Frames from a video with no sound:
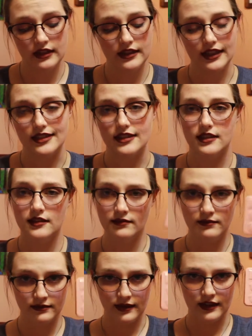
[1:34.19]
yes,
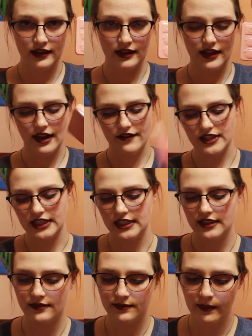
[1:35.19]
love it.